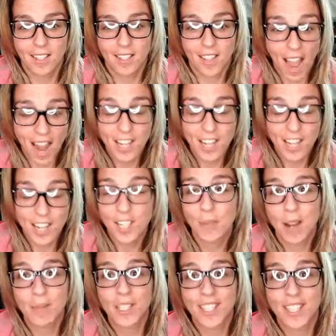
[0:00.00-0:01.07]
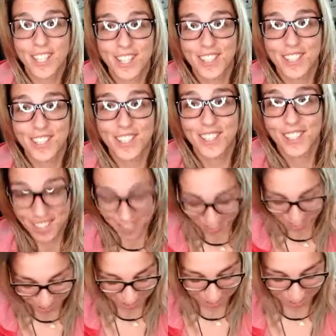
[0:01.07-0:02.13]
actually brought me to tears
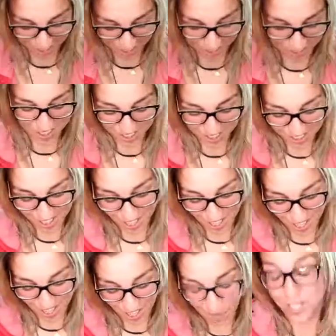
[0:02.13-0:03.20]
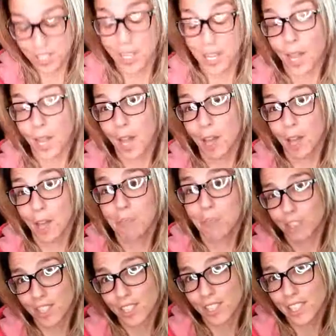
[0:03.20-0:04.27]
because it was like a big
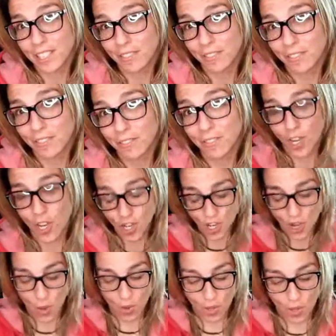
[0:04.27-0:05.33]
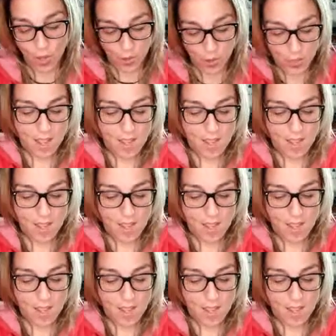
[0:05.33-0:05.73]
relief to know those things.